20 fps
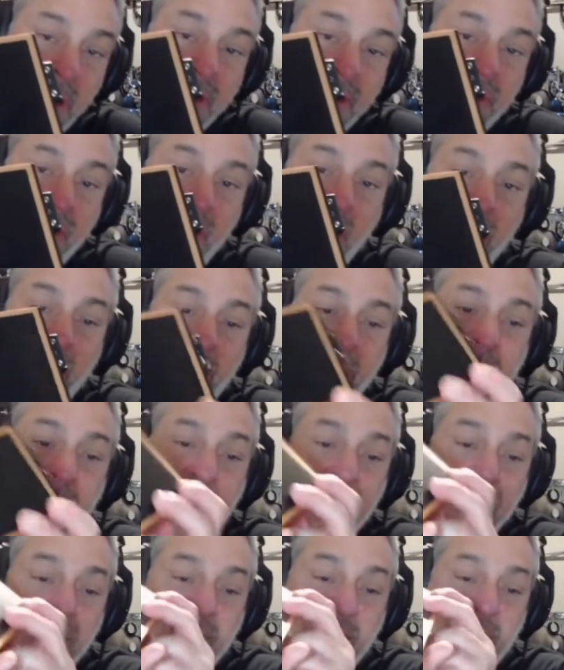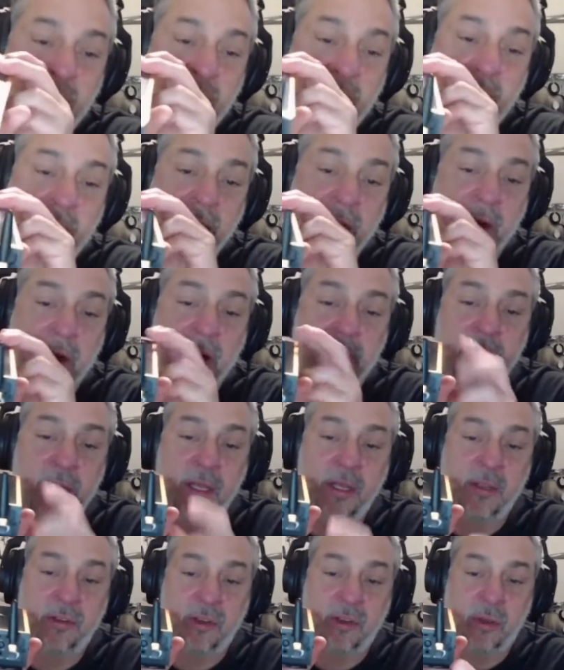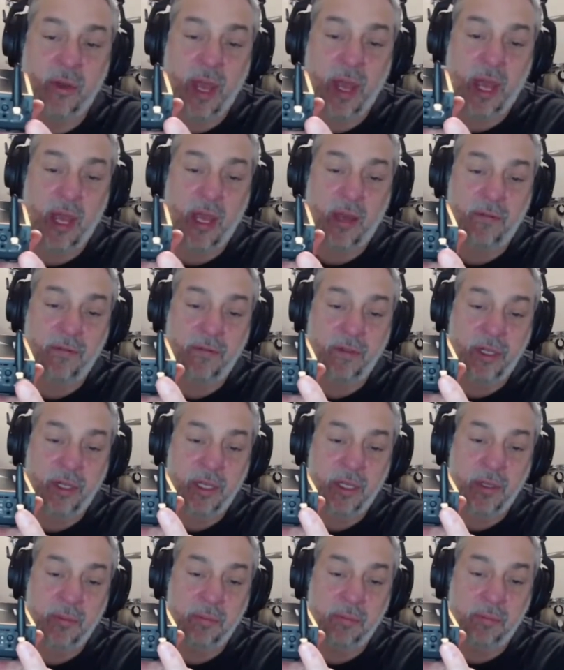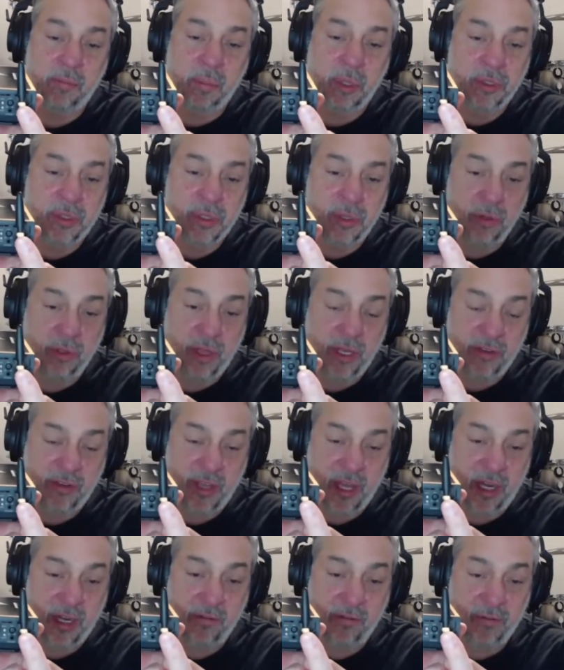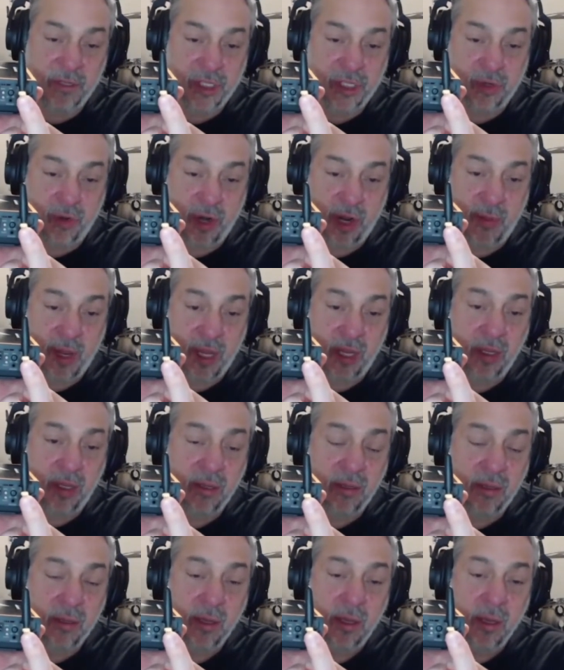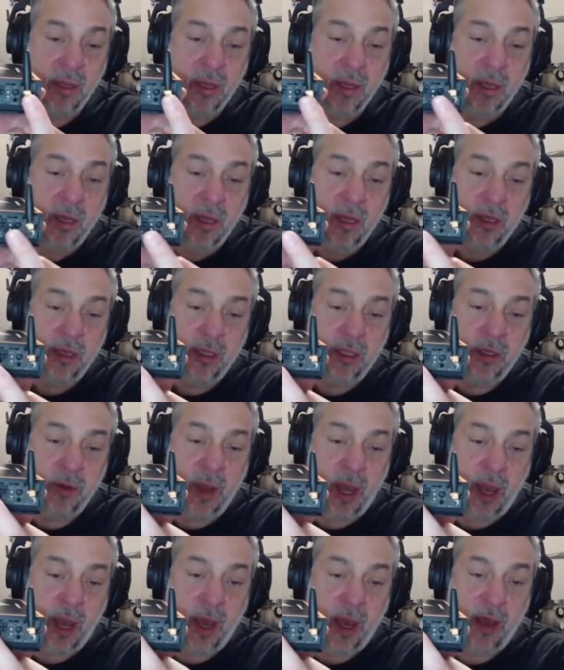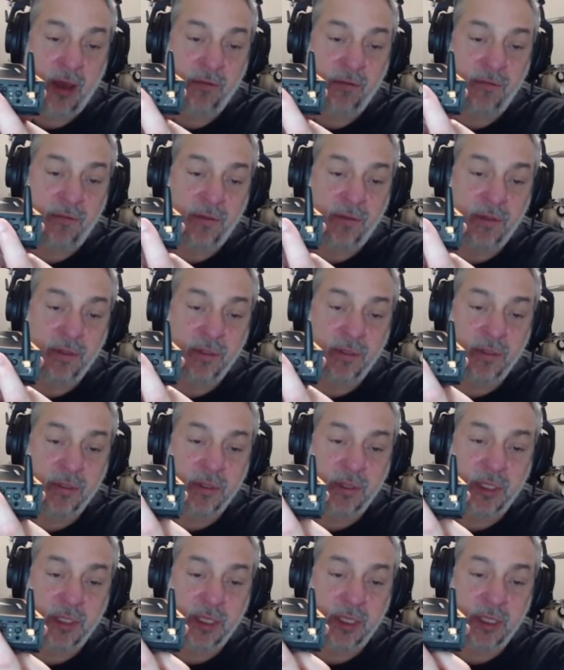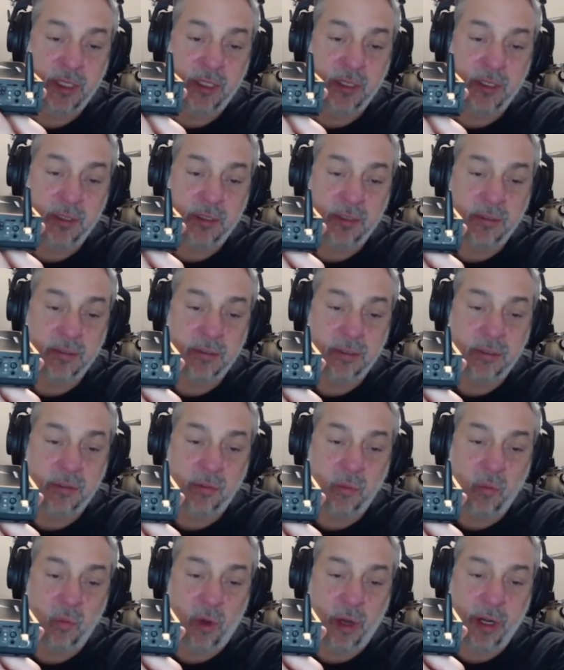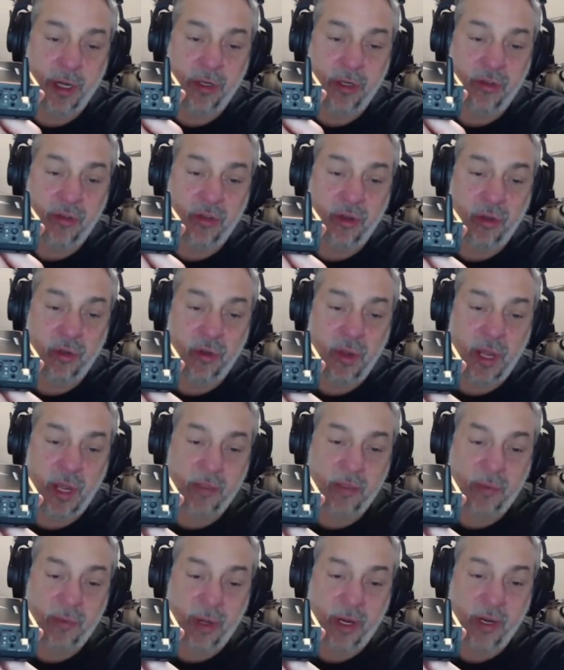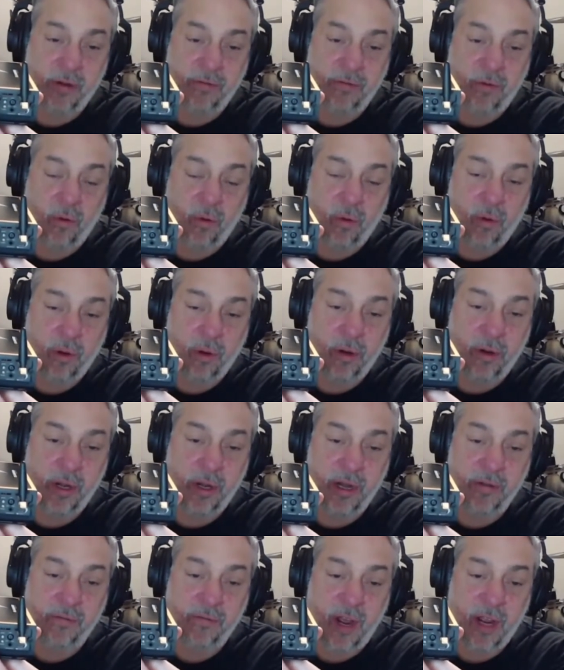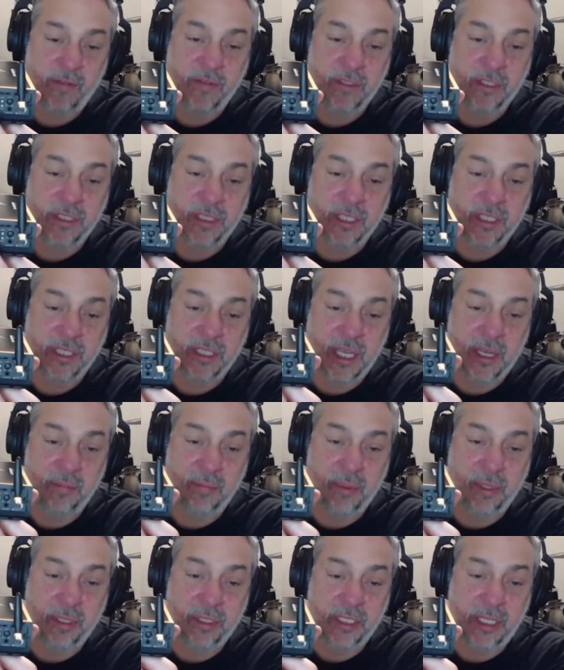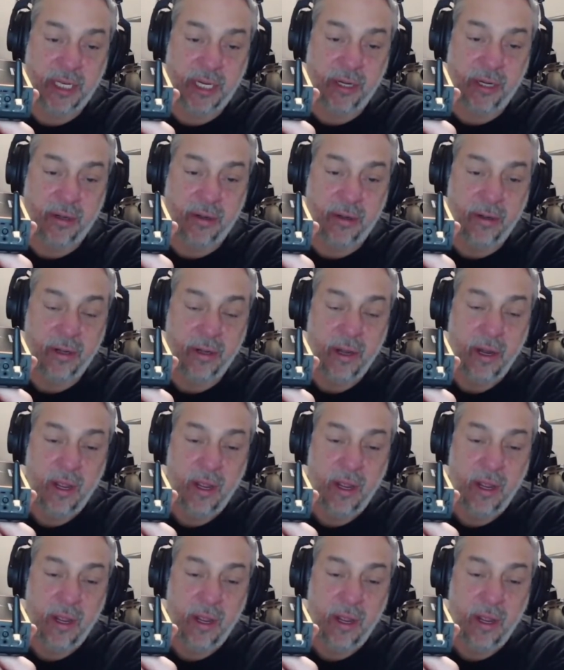So what you can see here is you have the Bluetooth antenna for streaming you have the one and two and three and four and five and six inputs here.